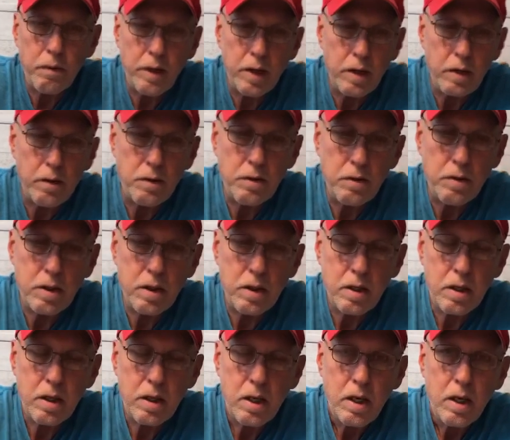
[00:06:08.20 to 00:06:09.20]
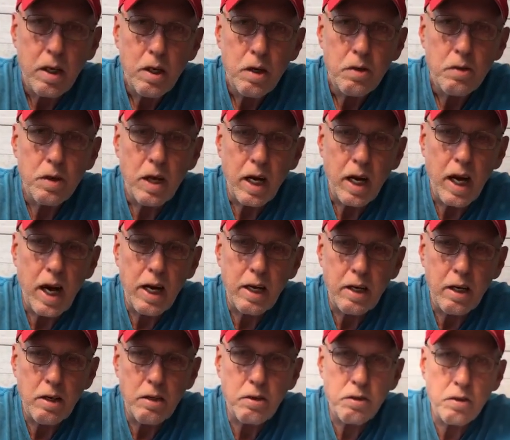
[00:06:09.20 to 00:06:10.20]
those. So I got
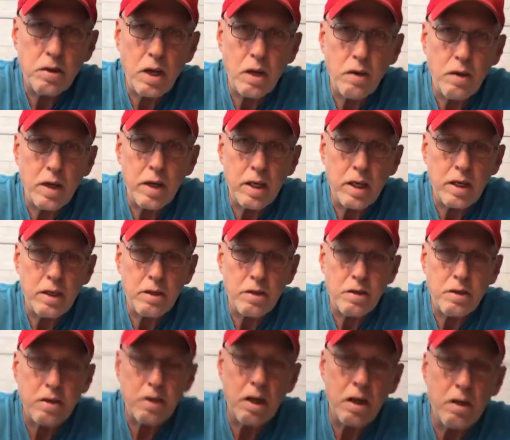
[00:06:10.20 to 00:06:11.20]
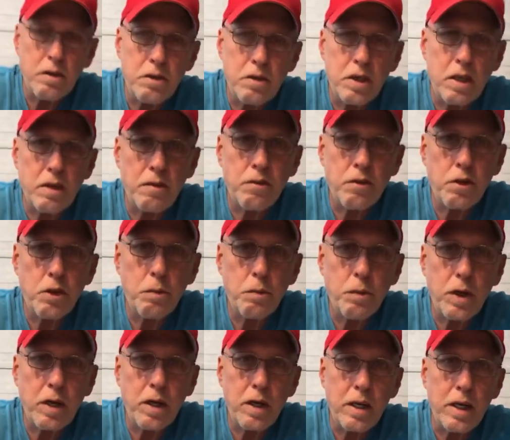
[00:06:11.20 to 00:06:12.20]
those soaking in a solution of super
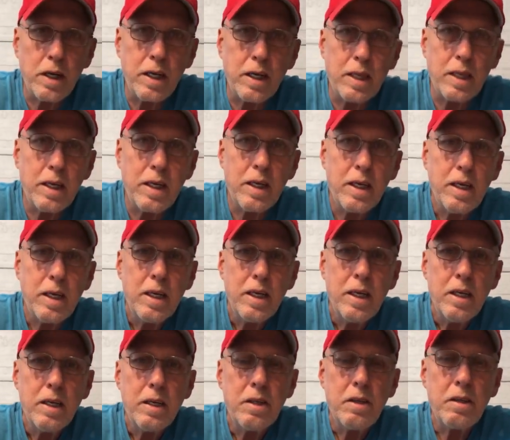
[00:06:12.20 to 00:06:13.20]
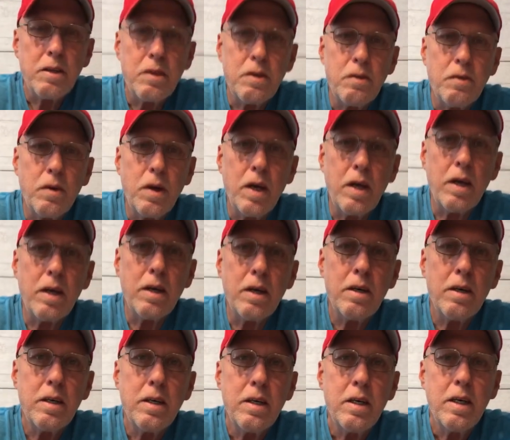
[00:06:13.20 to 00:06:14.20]
clean to
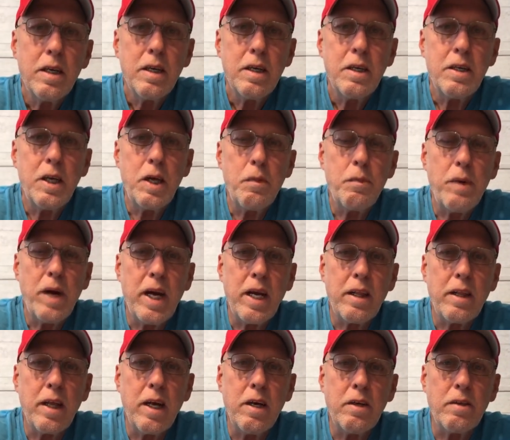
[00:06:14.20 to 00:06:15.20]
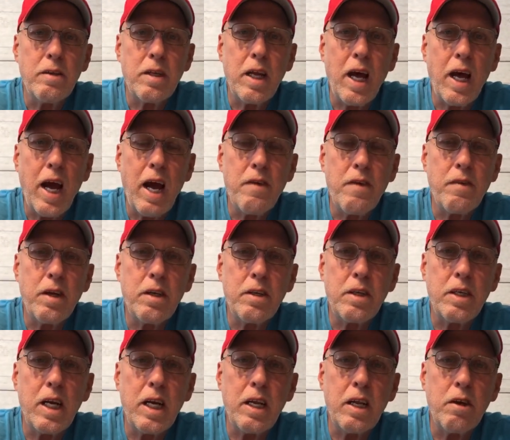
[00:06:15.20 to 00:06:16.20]
de-paint those, and I haven't
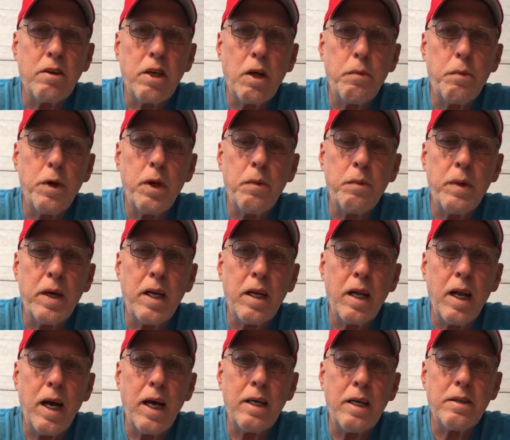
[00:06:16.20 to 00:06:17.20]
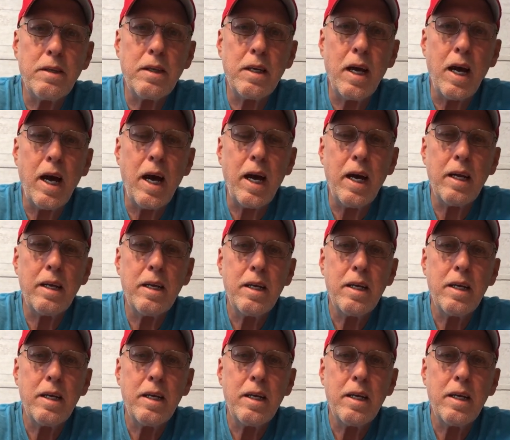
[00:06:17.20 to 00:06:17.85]
checked those. I put them in last night,